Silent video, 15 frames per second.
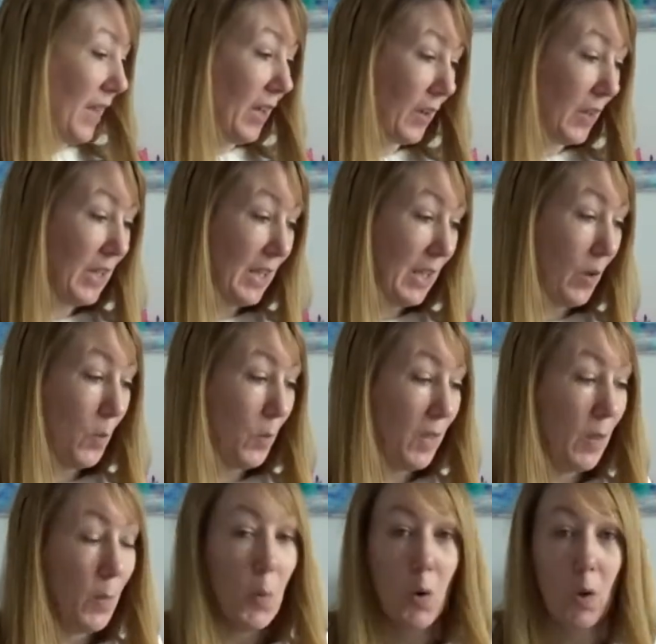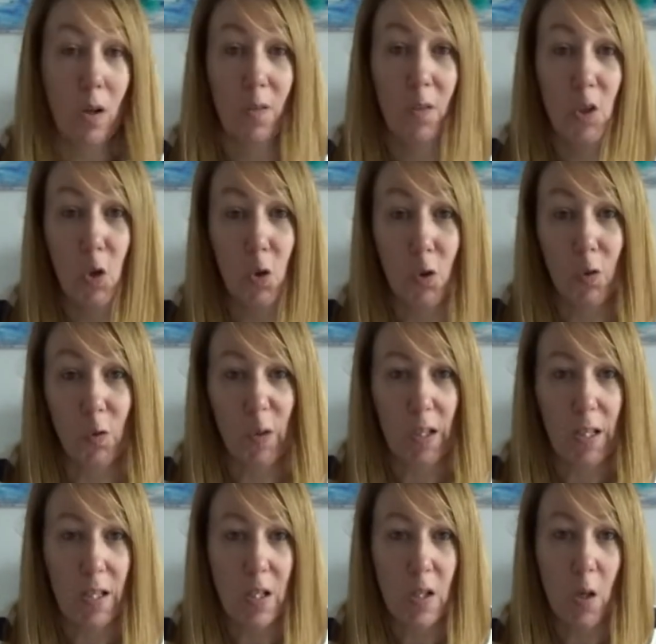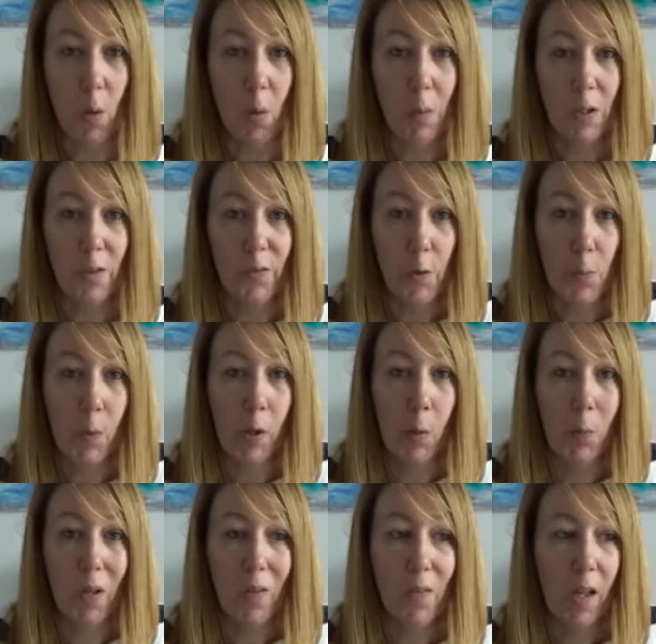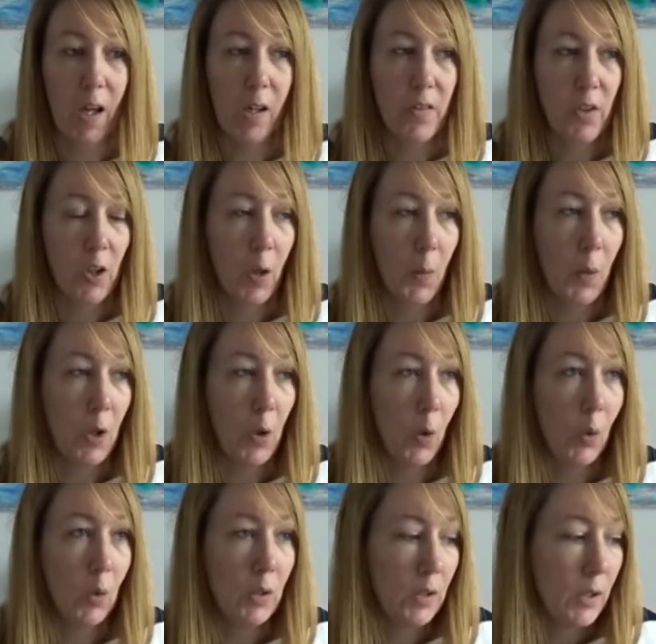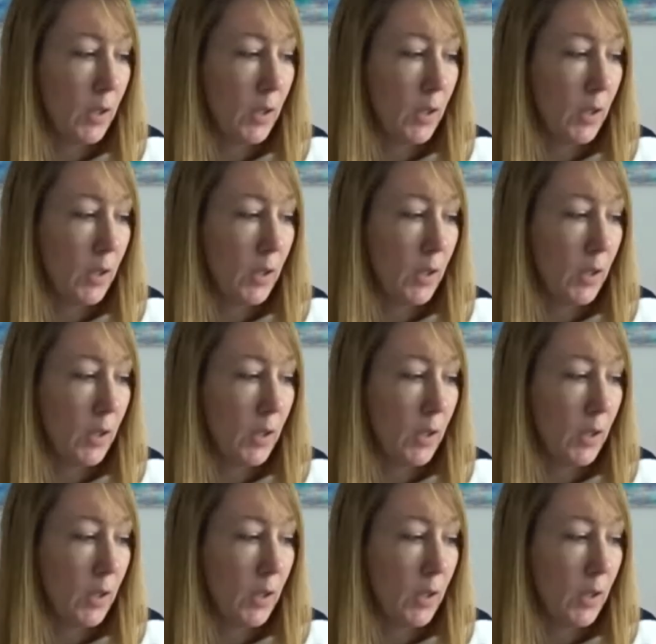then I'm going to get on with the product photography, so I'm going to film a little bit of that as I go along.